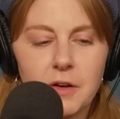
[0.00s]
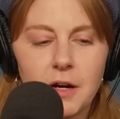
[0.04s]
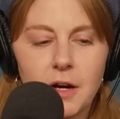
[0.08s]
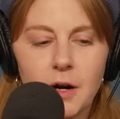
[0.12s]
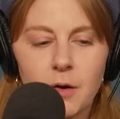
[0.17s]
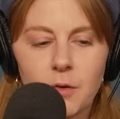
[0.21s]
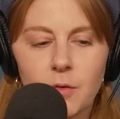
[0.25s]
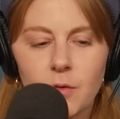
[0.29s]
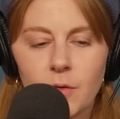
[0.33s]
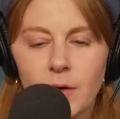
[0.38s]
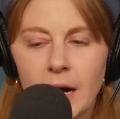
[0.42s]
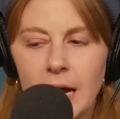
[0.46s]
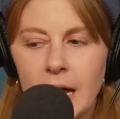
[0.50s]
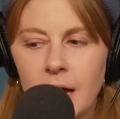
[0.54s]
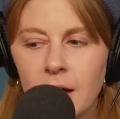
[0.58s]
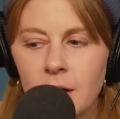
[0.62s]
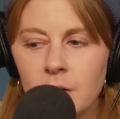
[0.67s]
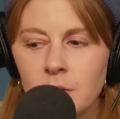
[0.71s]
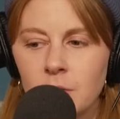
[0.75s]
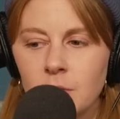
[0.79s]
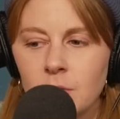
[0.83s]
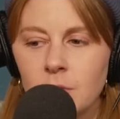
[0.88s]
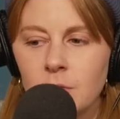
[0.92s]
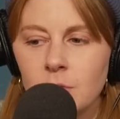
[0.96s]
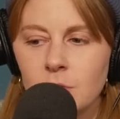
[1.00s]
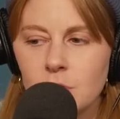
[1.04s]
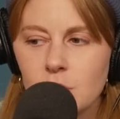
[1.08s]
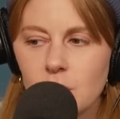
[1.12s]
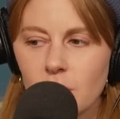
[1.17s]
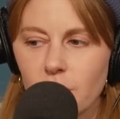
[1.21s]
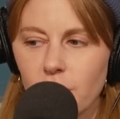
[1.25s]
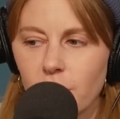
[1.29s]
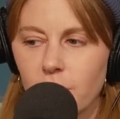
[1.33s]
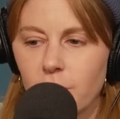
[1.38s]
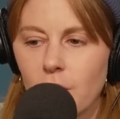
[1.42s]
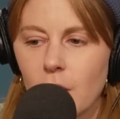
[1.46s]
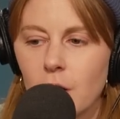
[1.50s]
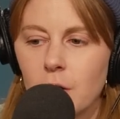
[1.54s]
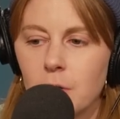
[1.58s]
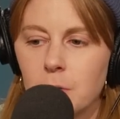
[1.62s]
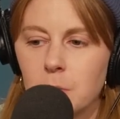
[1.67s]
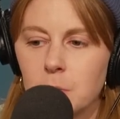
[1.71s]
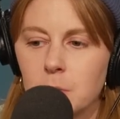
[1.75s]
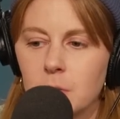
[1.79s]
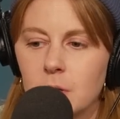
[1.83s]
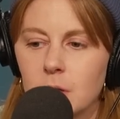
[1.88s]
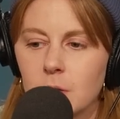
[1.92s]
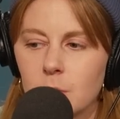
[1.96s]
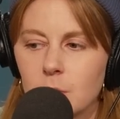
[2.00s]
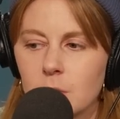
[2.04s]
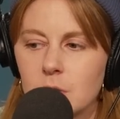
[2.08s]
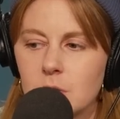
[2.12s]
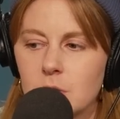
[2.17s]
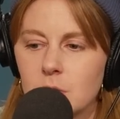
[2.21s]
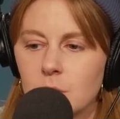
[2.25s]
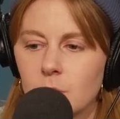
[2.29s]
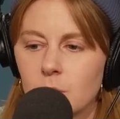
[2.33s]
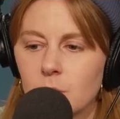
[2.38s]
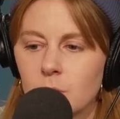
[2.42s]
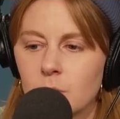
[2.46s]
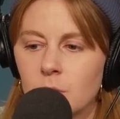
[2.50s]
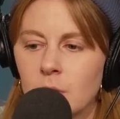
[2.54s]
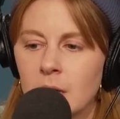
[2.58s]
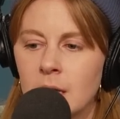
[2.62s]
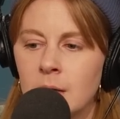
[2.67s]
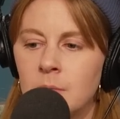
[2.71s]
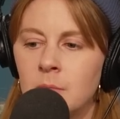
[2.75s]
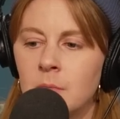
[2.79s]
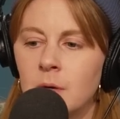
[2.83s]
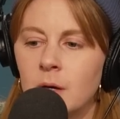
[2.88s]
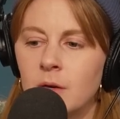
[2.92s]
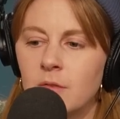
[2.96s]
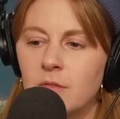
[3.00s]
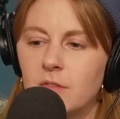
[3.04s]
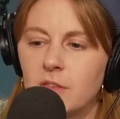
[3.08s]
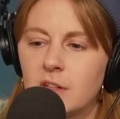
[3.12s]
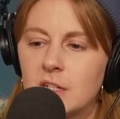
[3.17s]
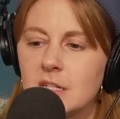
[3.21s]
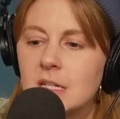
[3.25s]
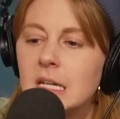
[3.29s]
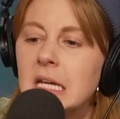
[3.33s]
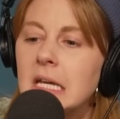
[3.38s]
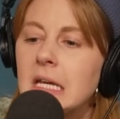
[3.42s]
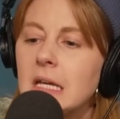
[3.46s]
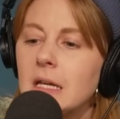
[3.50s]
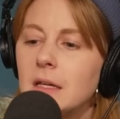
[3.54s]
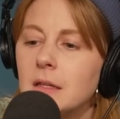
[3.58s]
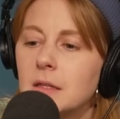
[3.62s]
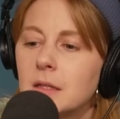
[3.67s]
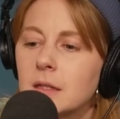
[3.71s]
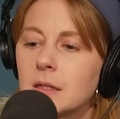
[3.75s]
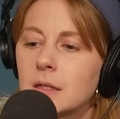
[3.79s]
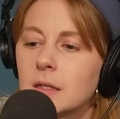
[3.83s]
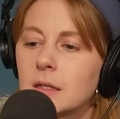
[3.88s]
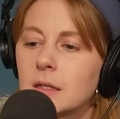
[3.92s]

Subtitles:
around your phone there was a rim of teeth?